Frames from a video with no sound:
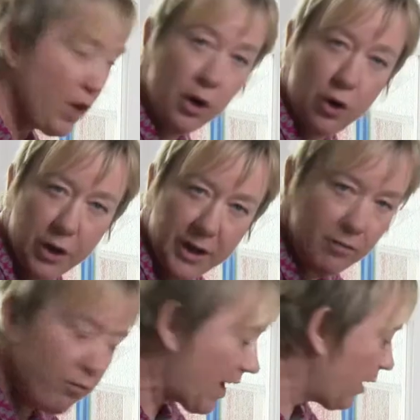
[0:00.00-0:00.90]
of looking
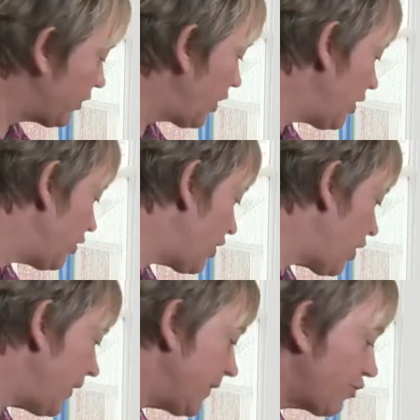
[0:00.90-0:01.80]
around,
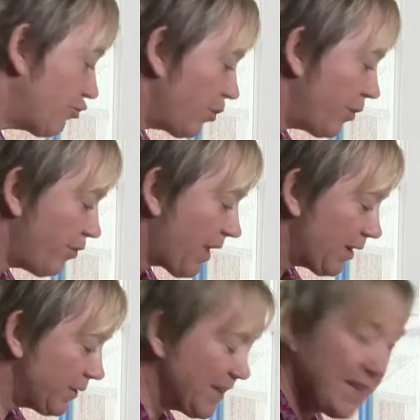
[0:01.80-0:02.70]
turning the strawberry
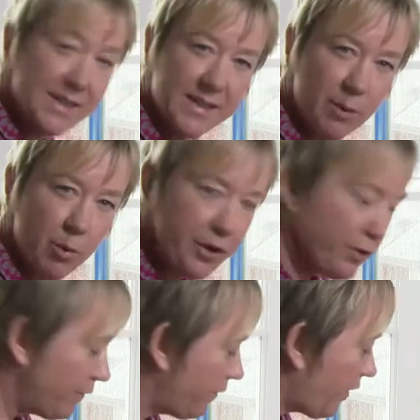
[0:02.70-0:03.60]
around, seeing what you can